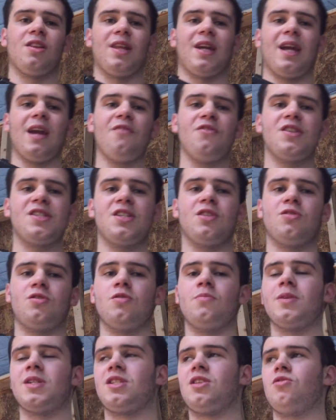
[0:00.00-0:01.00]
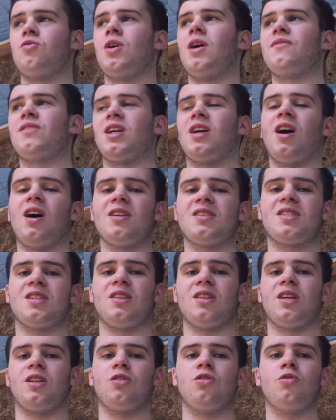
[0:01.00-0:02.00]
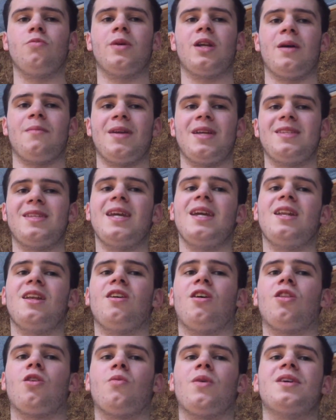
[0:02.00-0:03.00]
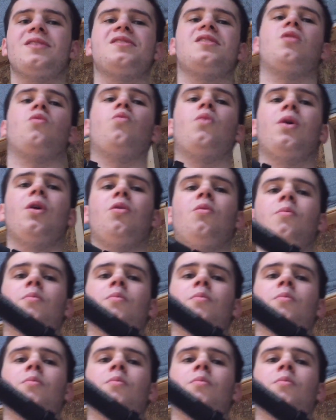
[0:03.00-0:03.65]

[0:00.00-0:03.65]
Like every CO2 pistol, you have to constantly lube it and maintain it, otherwise it will